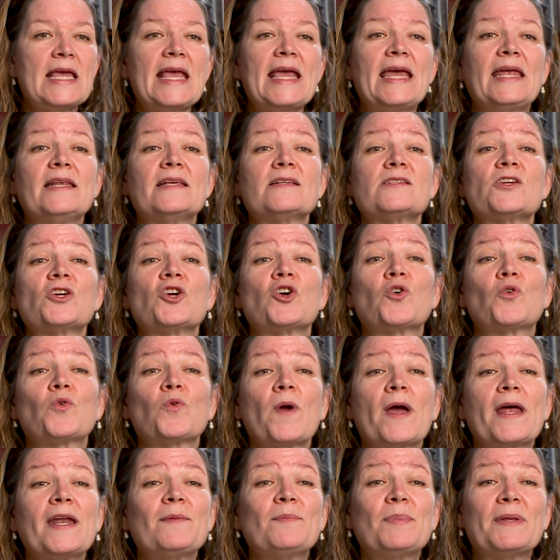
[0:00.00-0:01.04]
It is
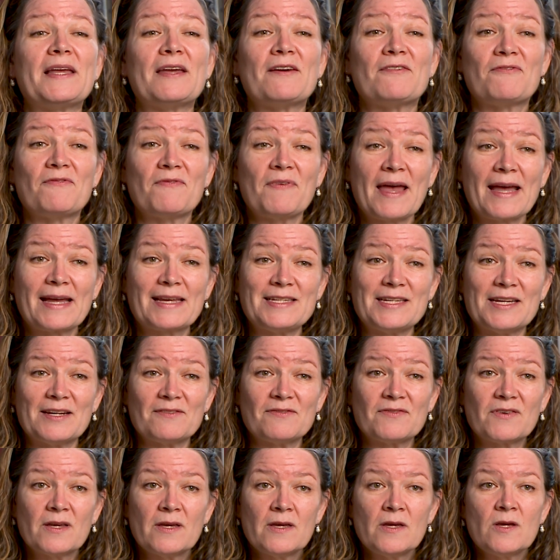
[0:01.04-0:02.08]
incredibly
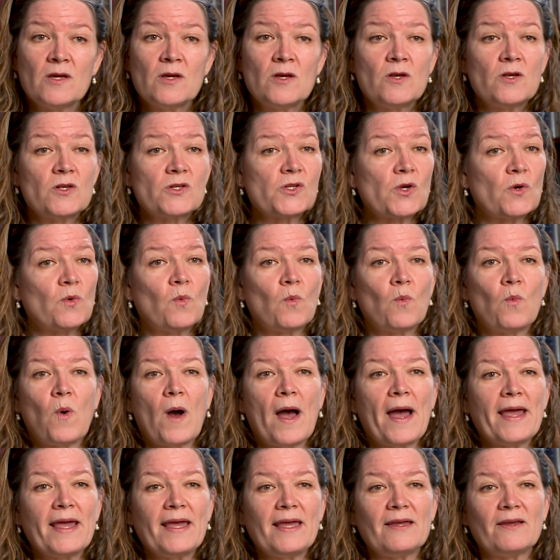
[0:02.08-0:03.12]
effective. So
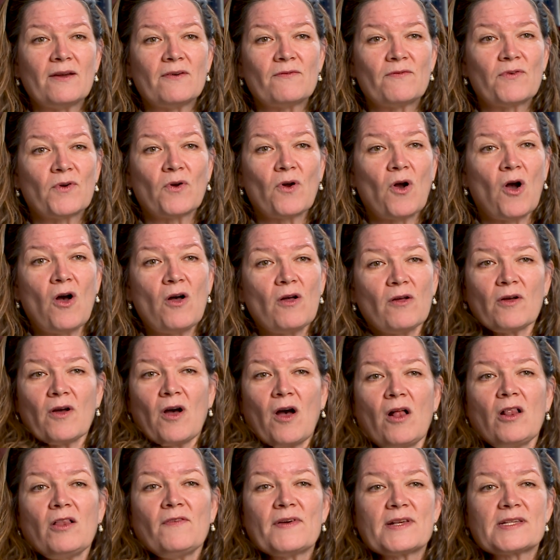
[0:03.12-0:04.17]
why, for all,
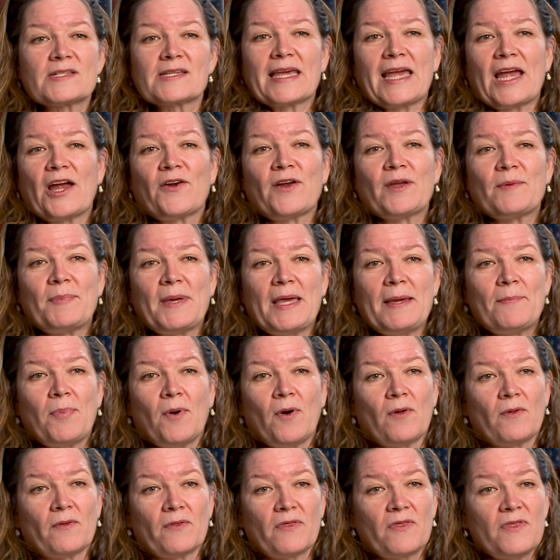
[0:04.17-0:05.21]
all of us caring
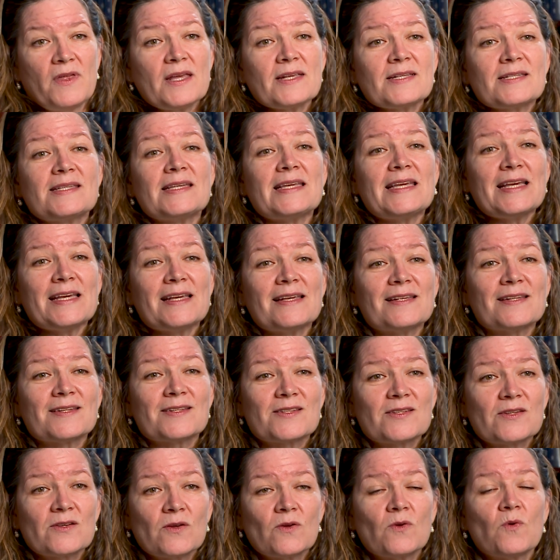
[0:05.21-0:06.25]
people, this
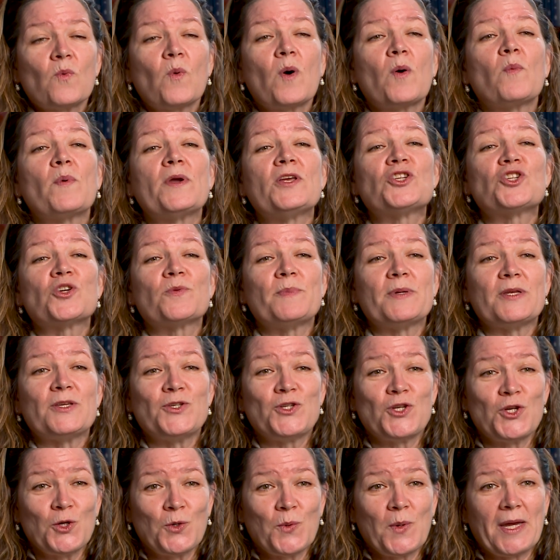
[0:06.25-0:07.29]
is what we should be
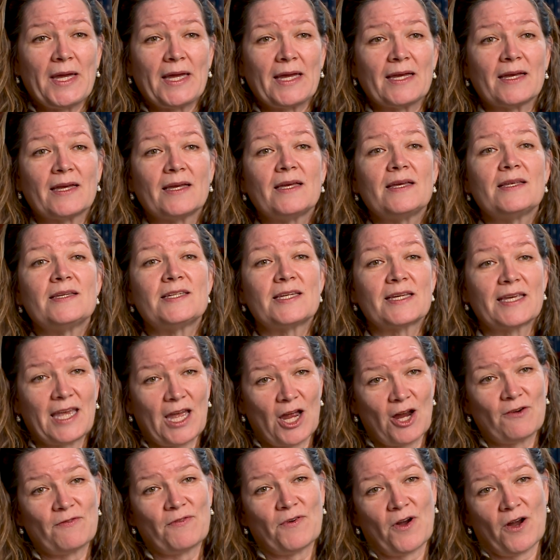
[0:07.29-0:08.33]
doing to
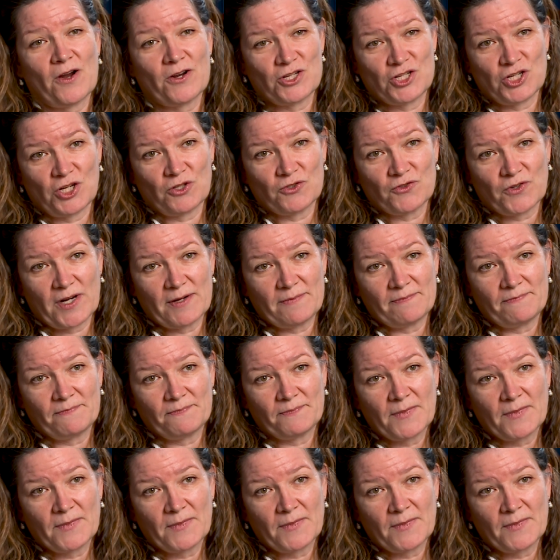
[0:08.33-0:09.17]
care for our children.